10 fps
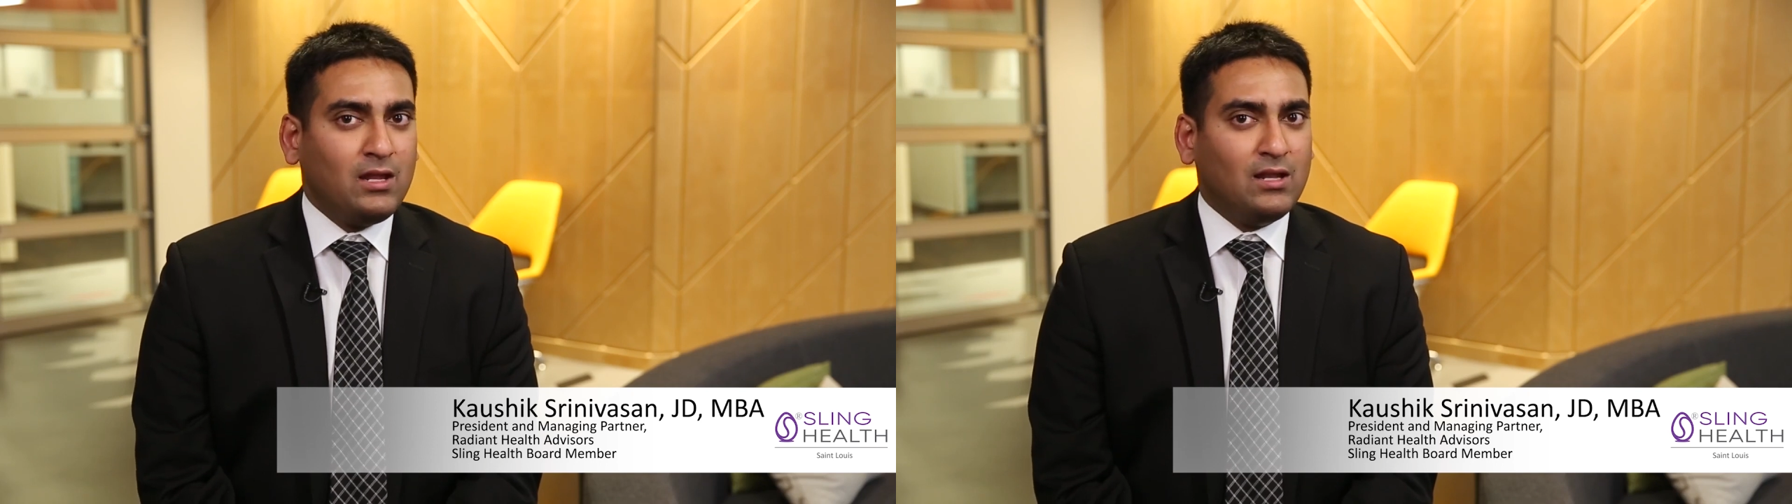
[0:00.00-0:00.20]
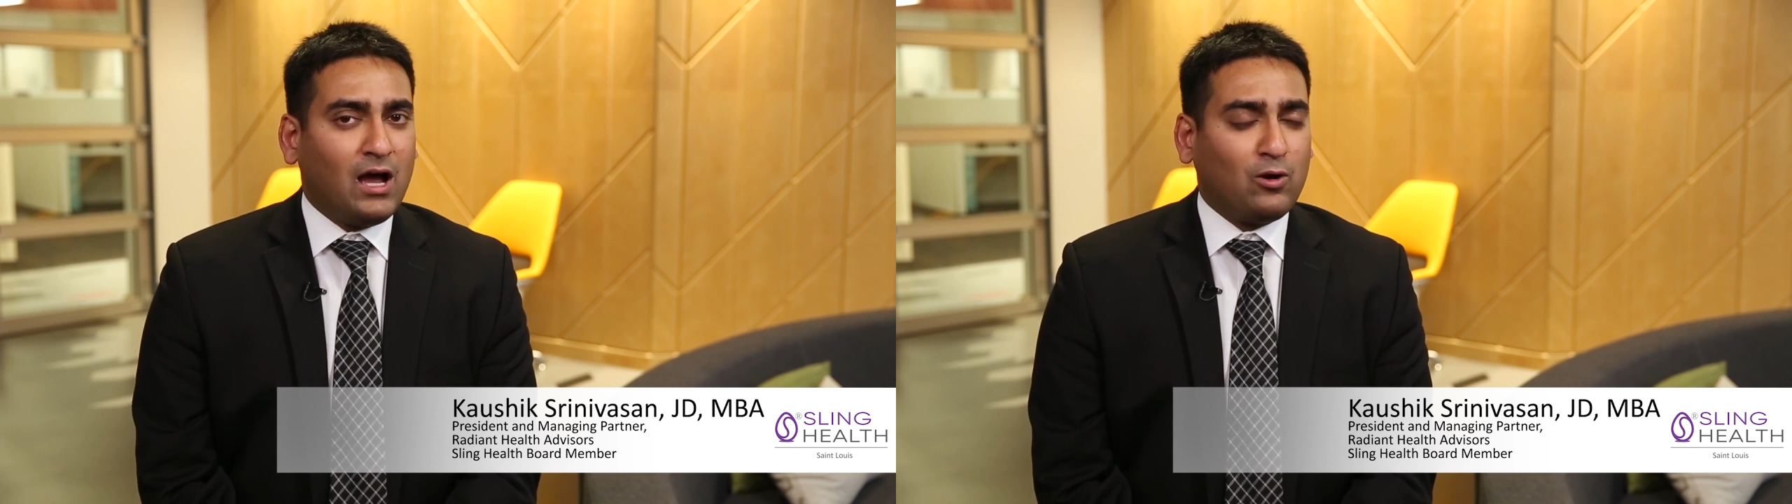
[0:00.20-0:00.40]

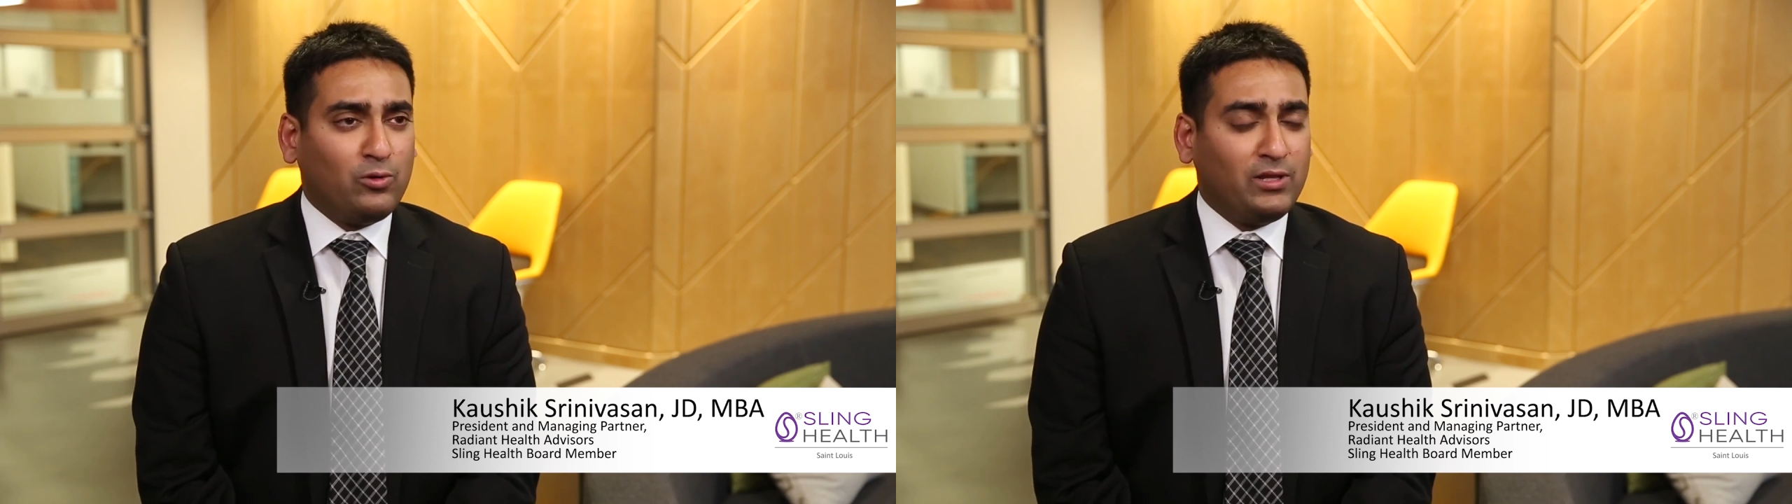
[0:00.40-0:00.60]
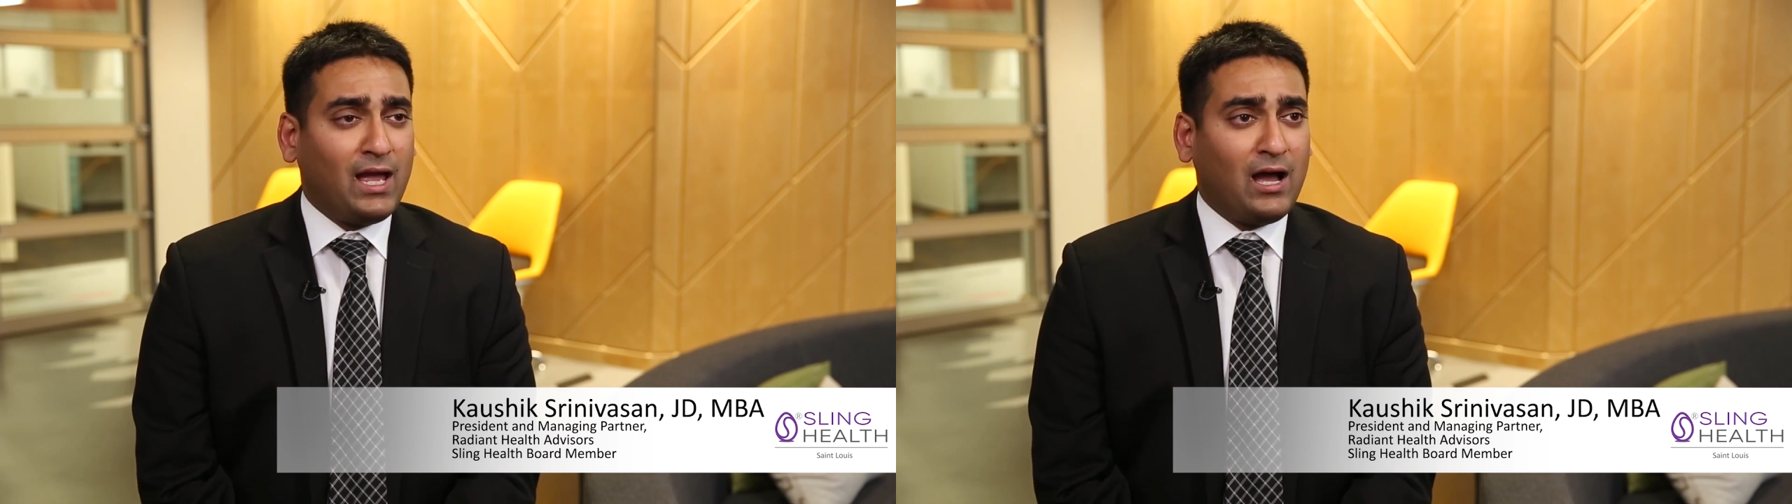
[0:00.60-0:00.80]
not
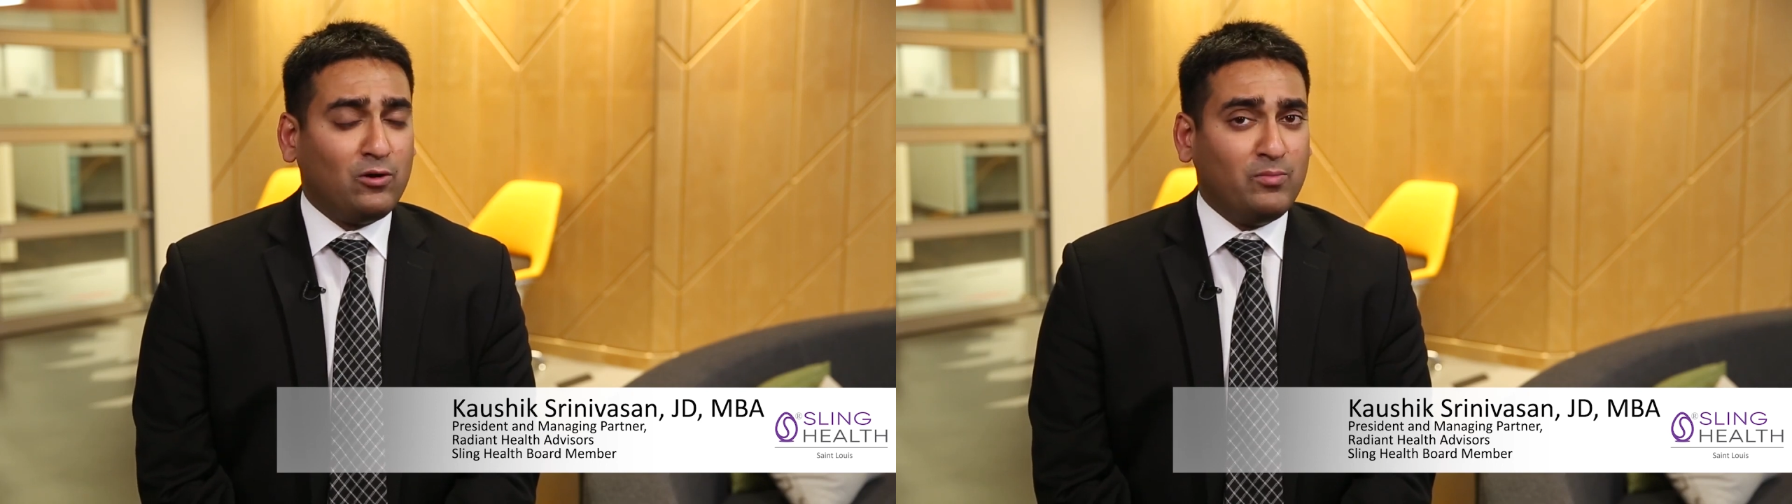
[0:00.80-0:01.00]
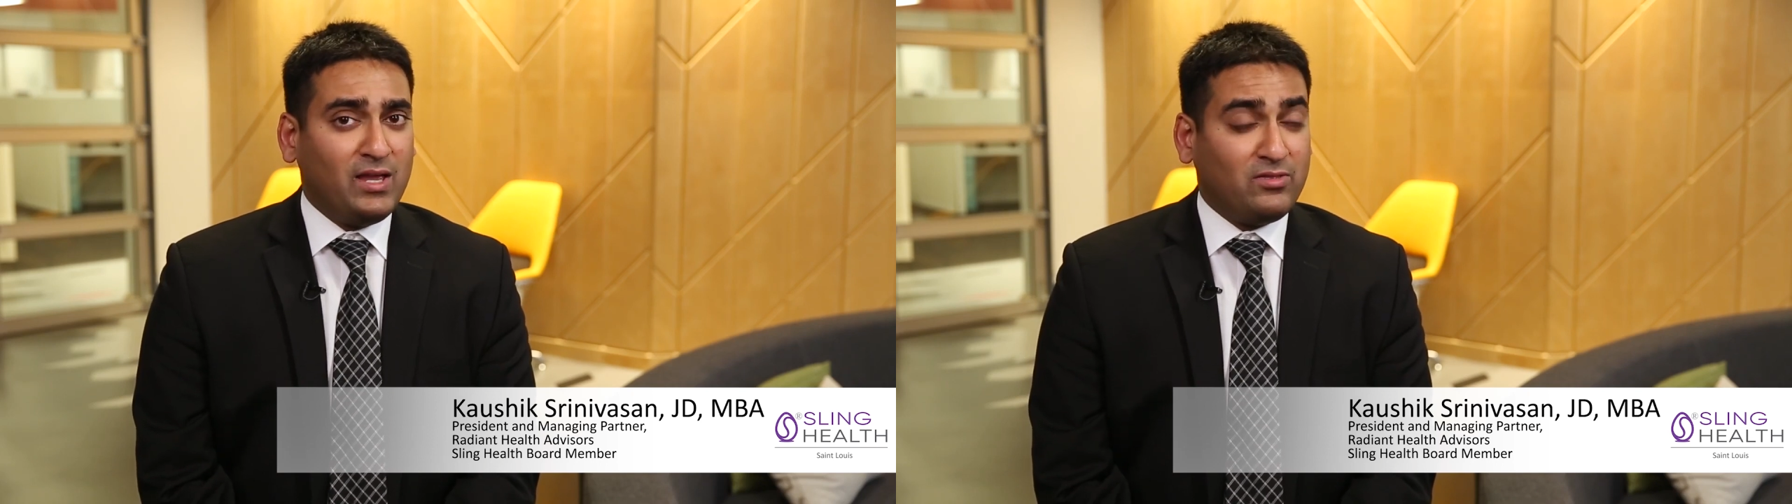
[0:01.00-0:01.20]
only how
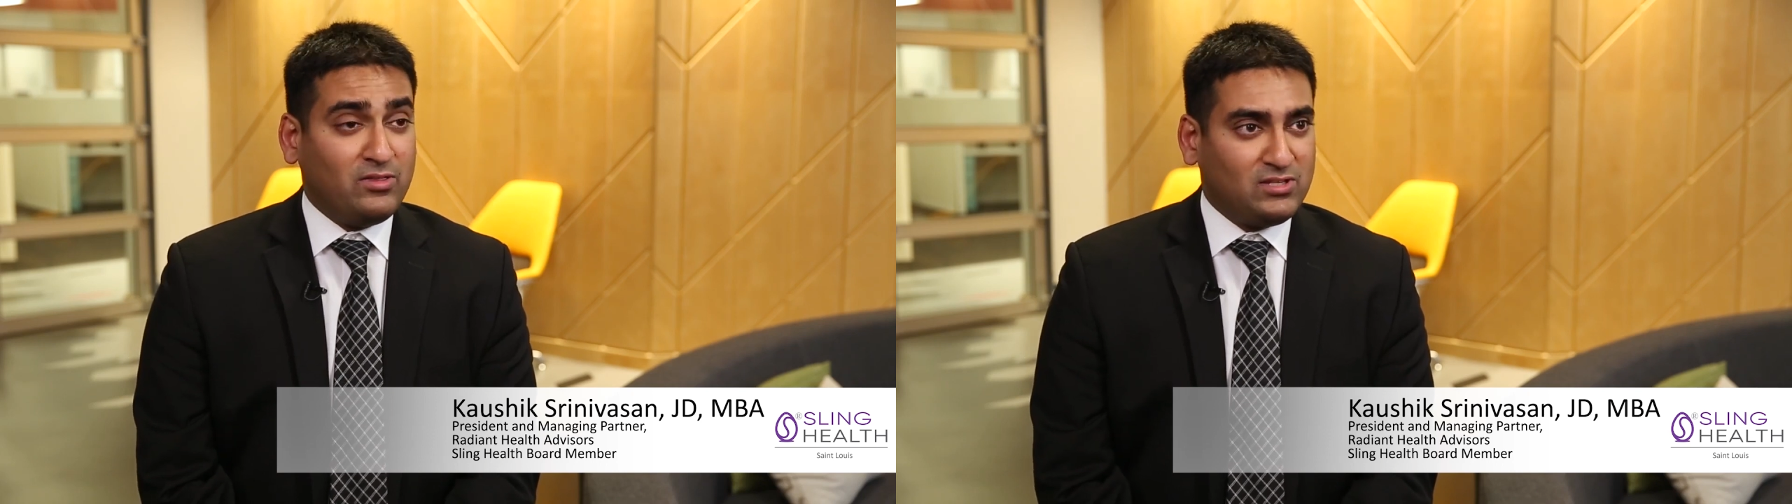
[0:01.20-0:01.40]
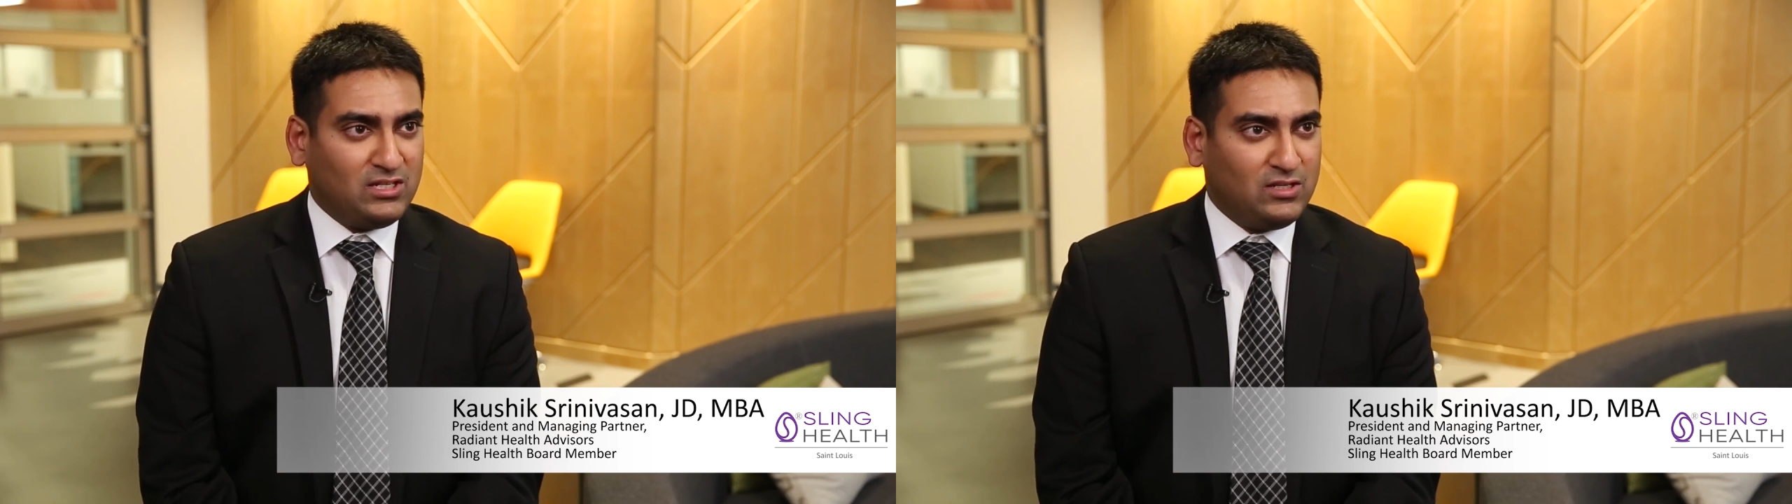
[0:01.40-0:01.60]
to make
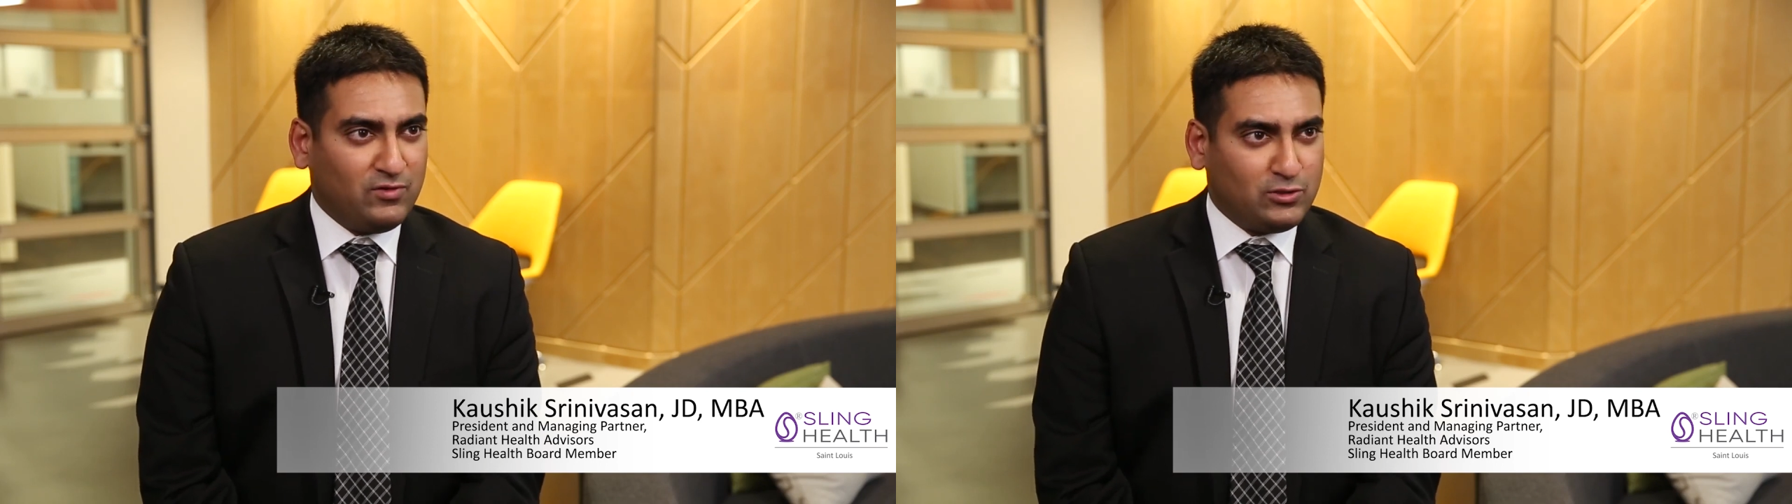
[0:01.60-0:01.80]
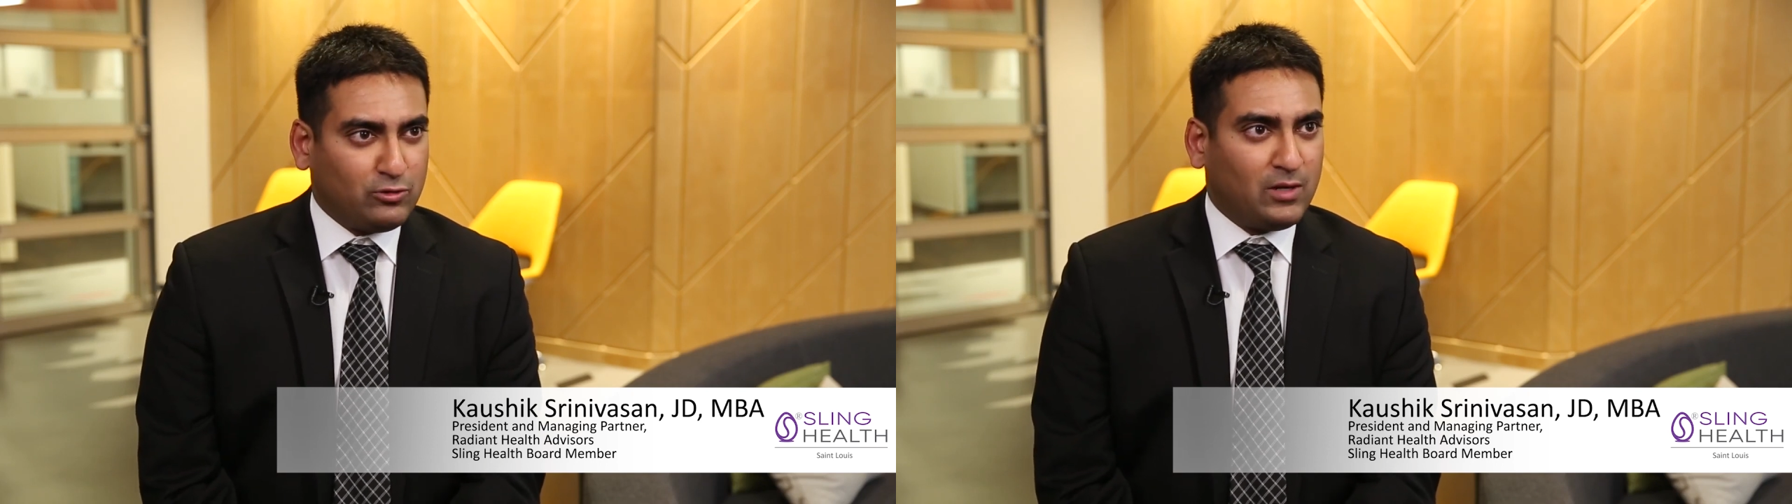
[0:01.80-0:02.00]
this
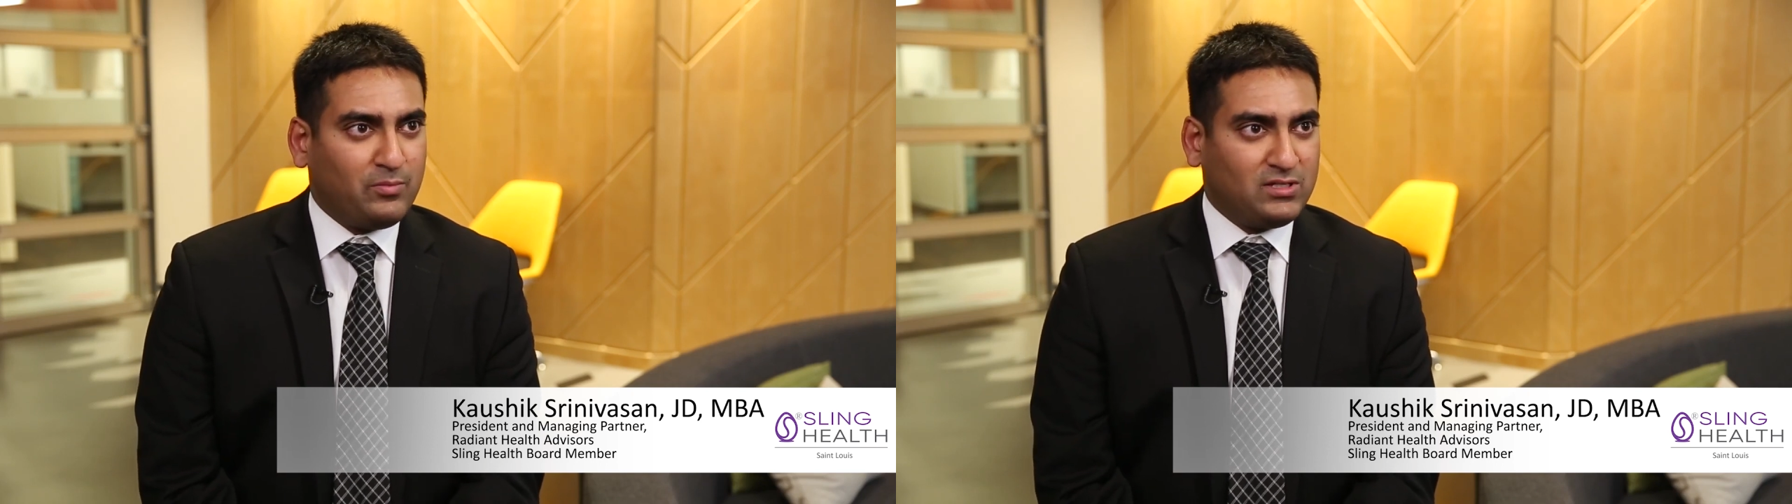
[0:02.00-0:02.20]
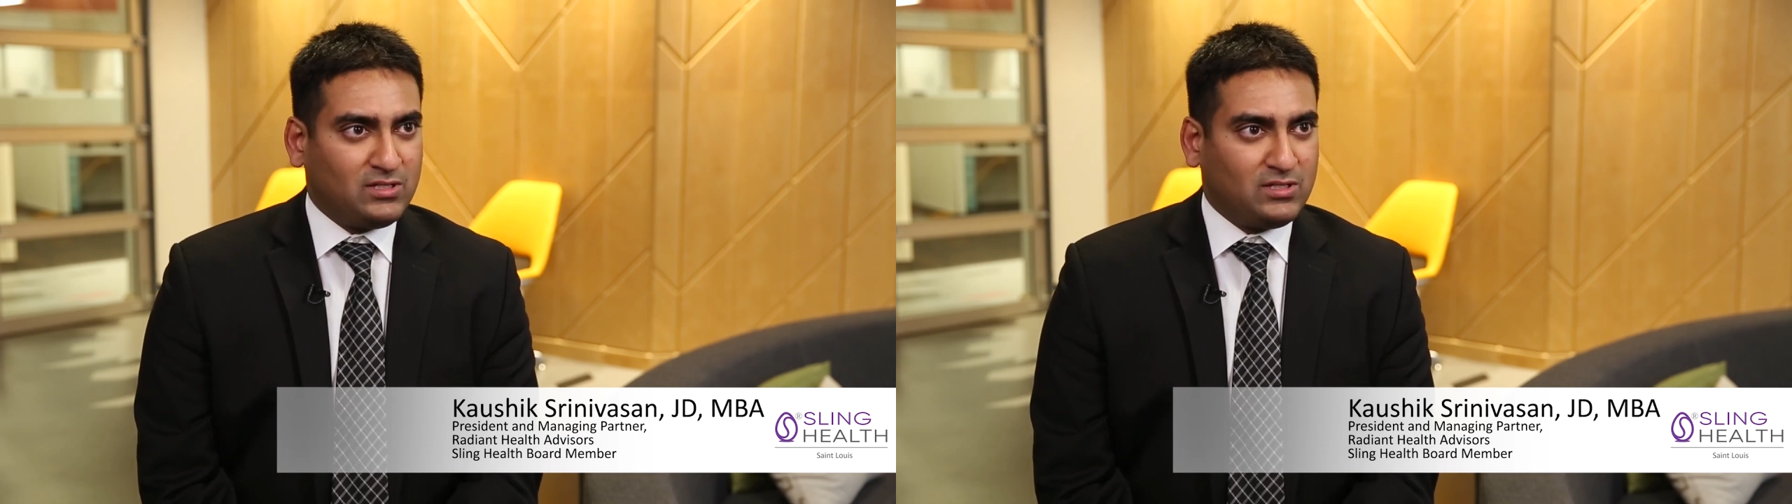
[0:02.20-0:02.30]
individual company